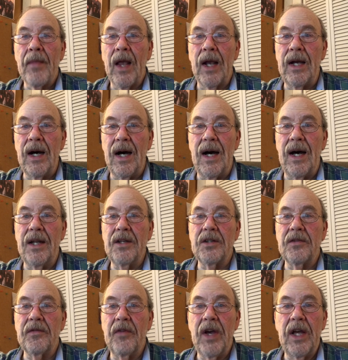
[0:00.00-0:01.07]
God
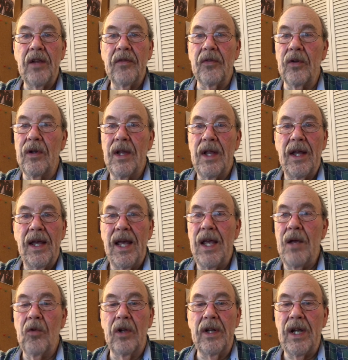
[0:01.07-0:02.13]
is faithful.
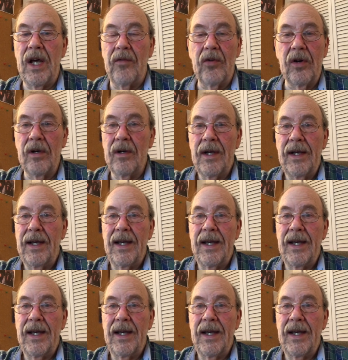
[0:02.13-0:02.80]
He will never